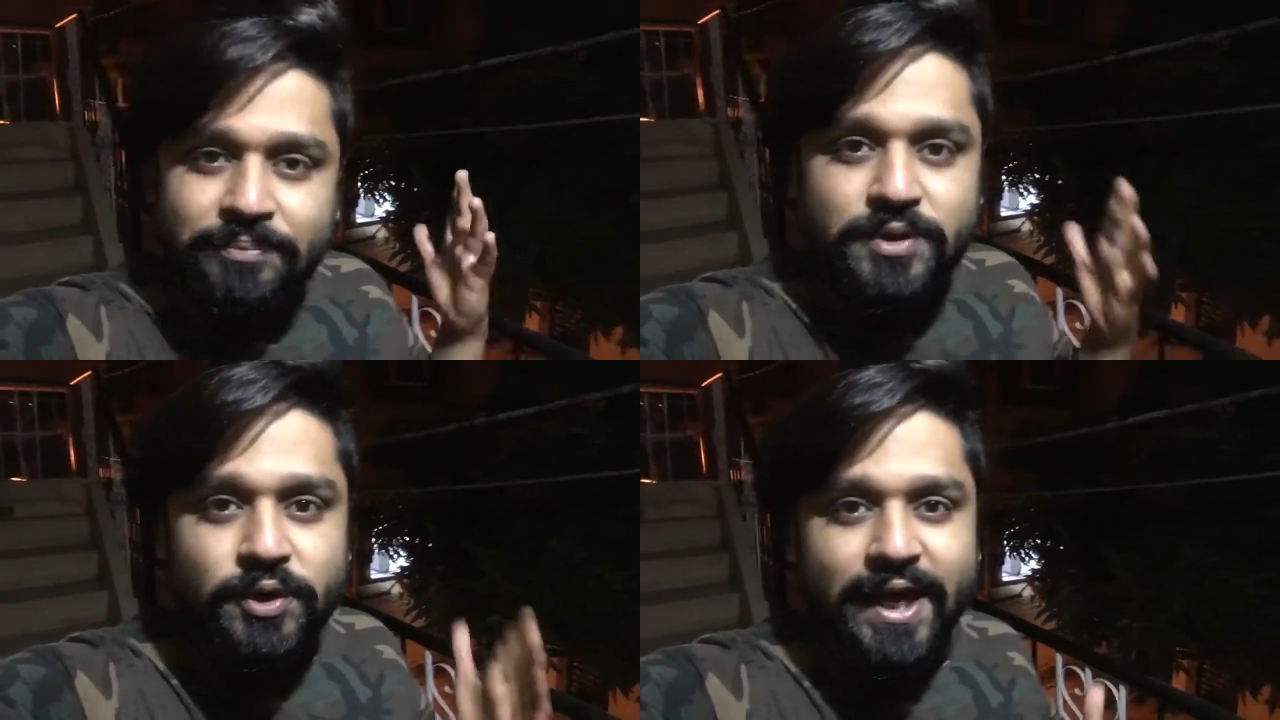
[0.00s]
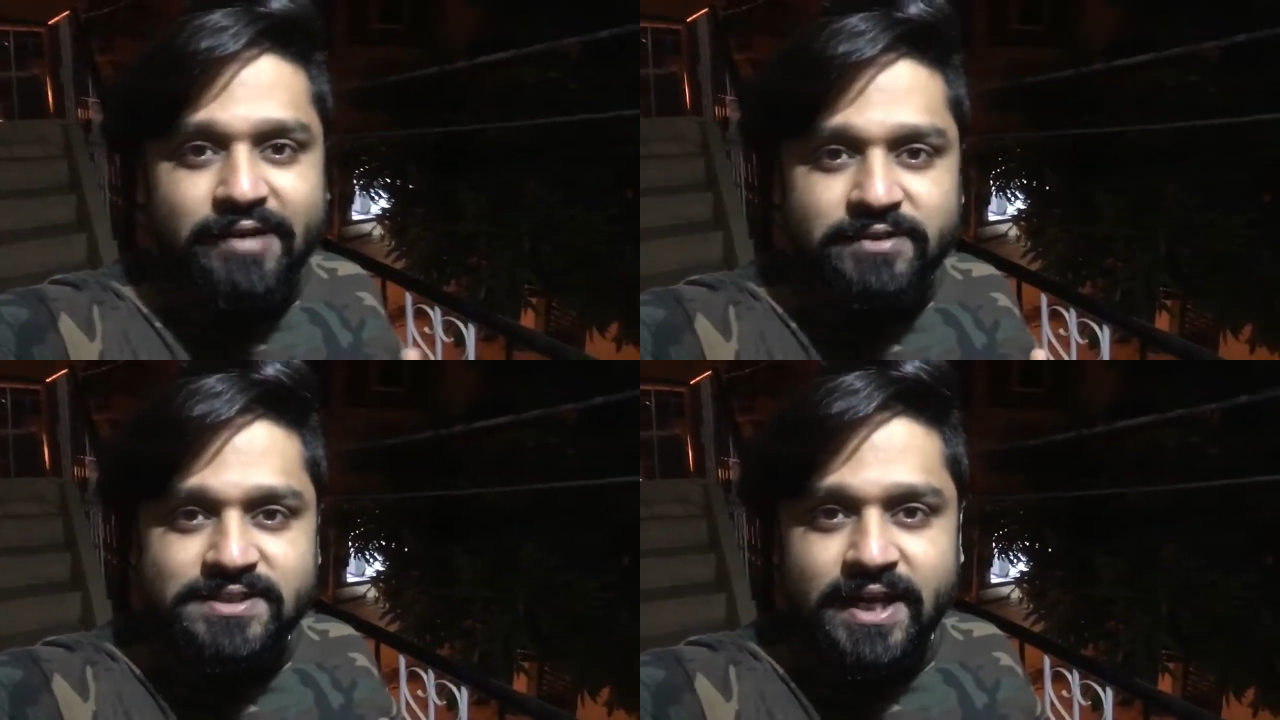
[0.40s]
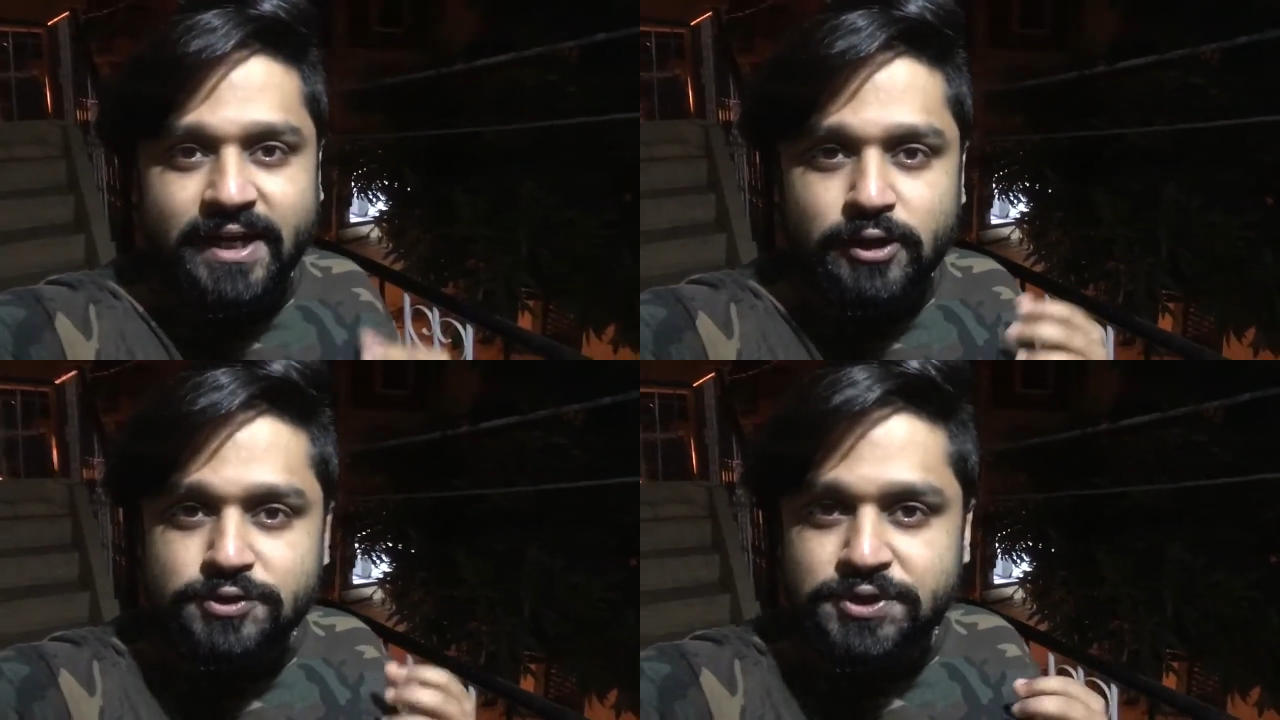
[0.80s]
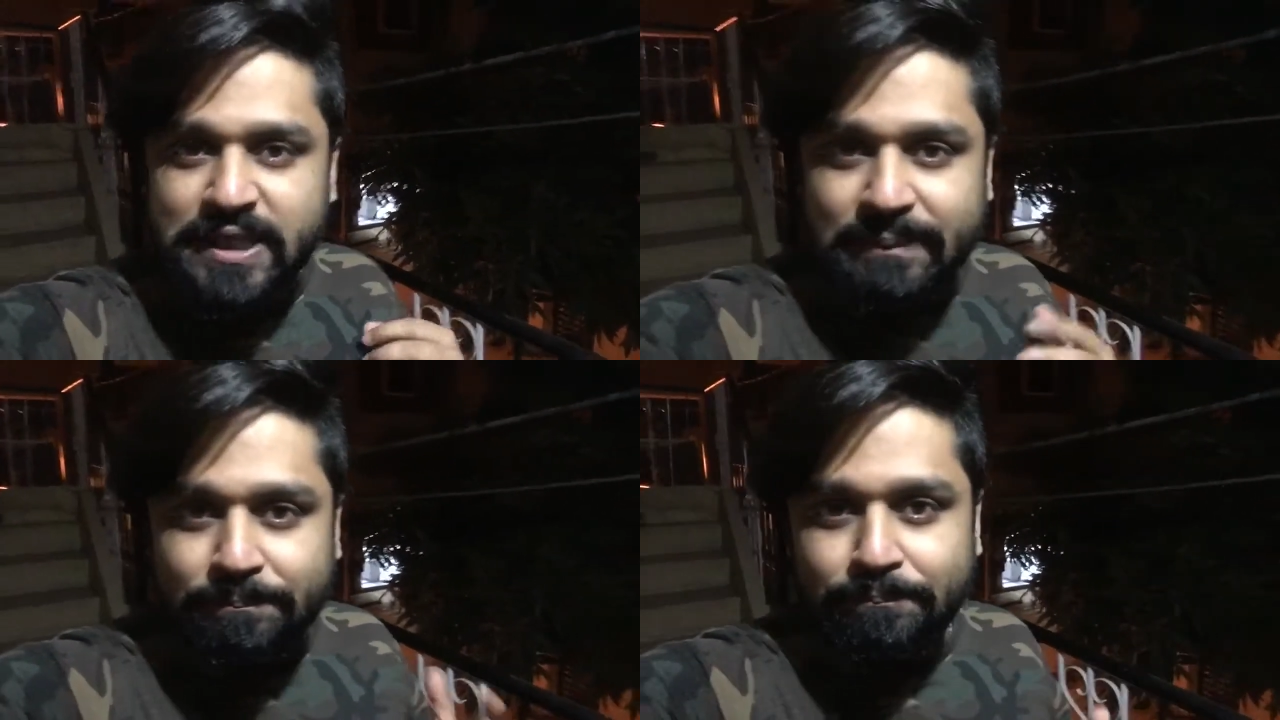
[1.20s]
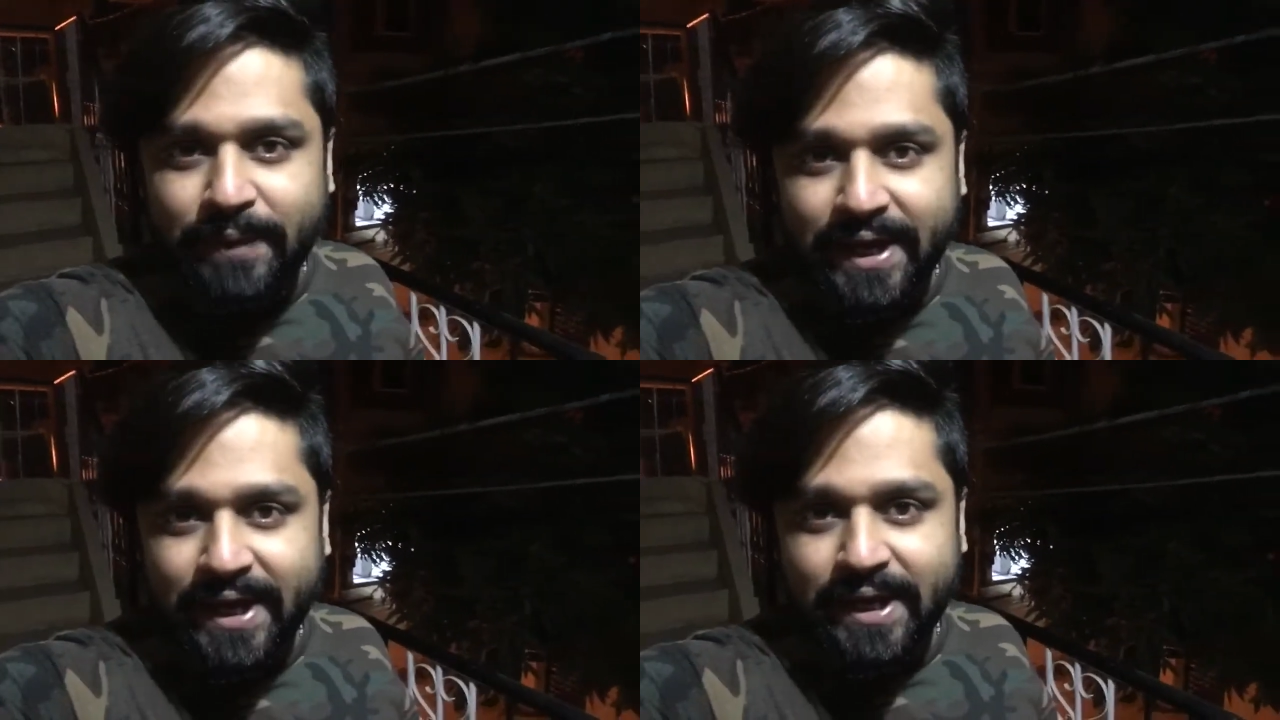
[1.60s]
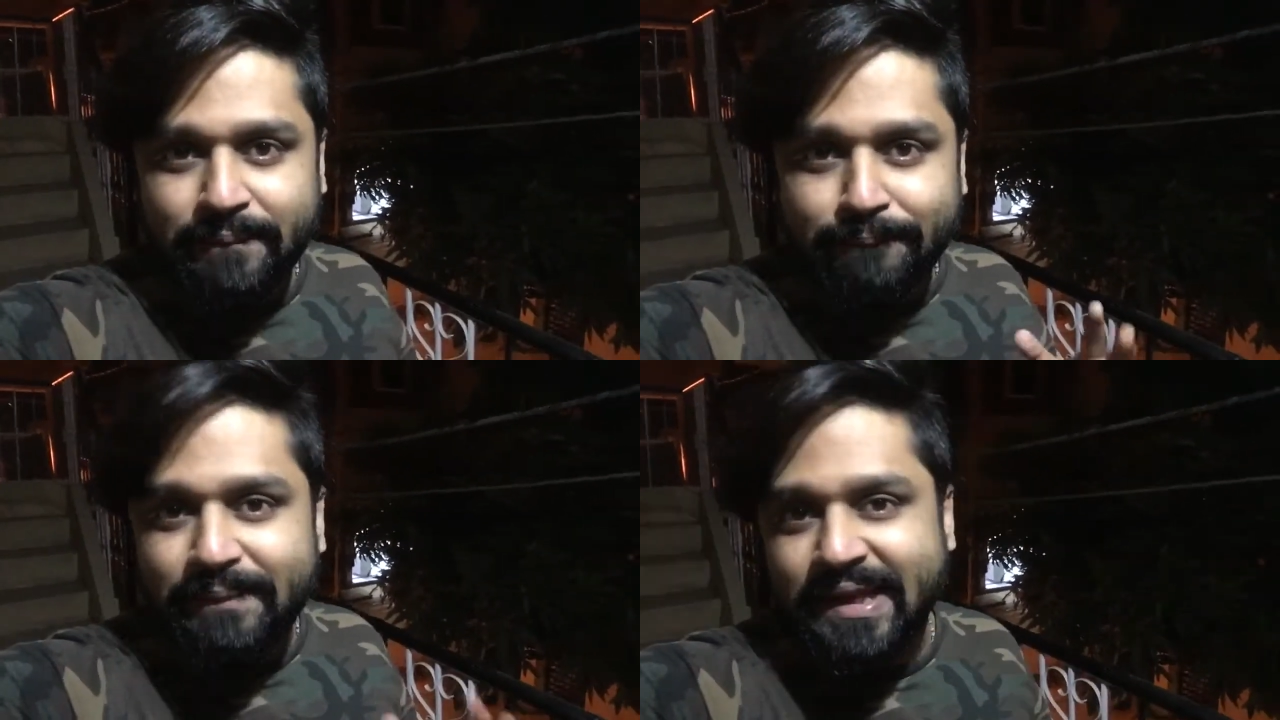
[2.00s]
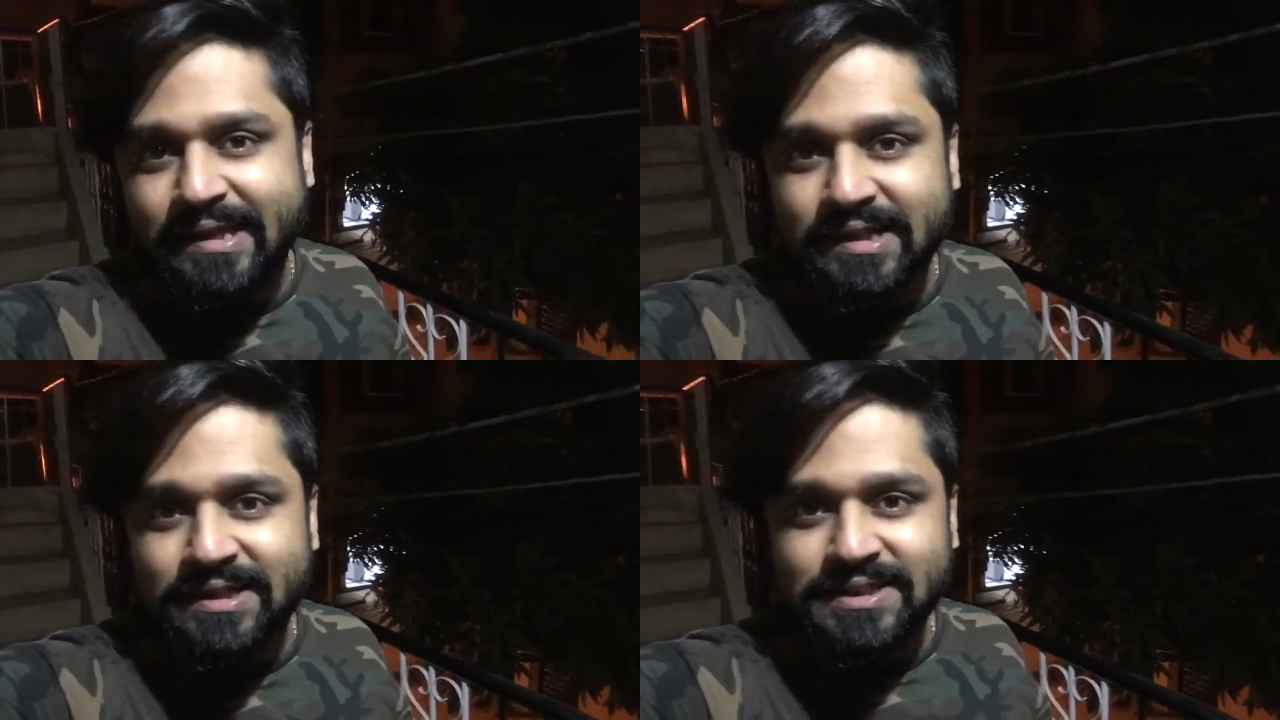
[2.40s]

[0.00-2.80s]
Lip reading: today I've decided to skip my meal.